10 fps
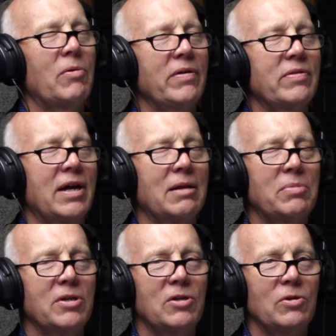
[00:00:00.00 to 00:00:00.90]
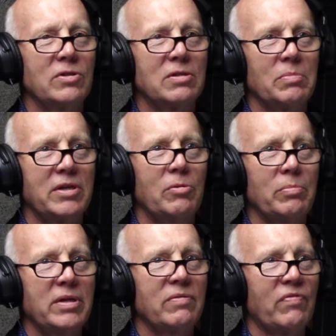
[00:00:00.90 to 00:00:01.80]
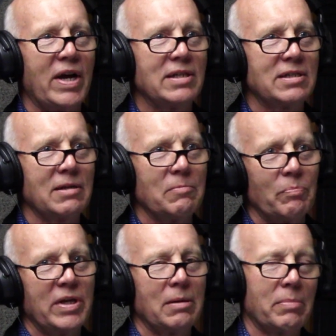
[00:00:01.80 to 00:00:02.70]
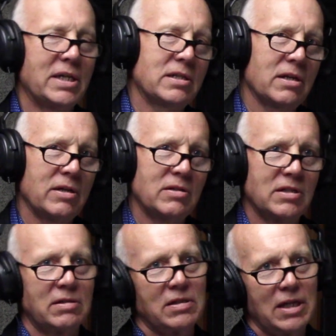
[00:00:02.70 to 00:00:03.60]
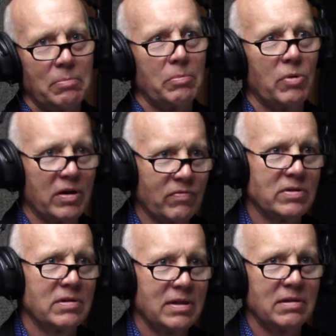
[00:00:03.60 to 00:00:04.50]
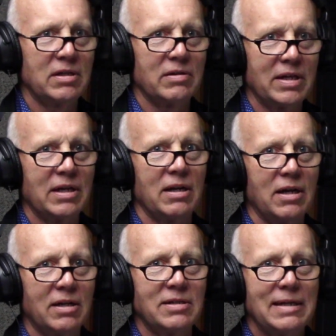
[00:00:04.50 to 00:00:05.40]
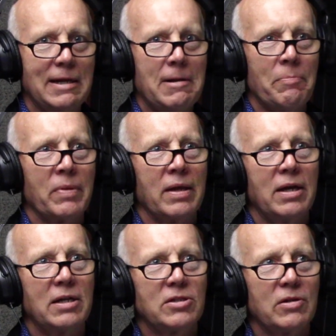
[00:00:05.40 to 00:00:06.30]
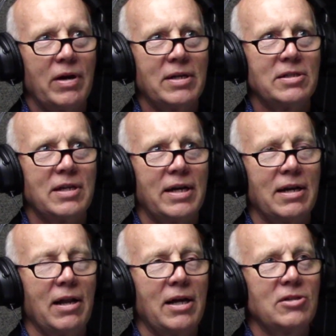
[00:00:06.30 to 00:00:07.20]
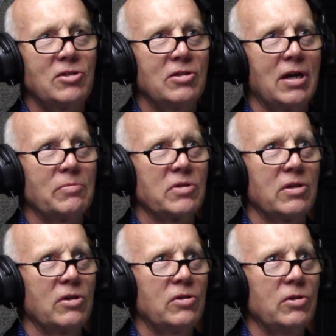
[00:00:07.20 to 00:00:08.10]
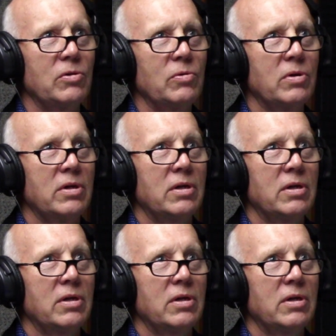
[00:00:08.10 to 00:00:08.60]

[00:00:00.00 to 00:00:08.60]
wife and I had been doing some intermittent fasting, meaning basically just skipping breakfast, eat at lunch. And so I decided last year I was going to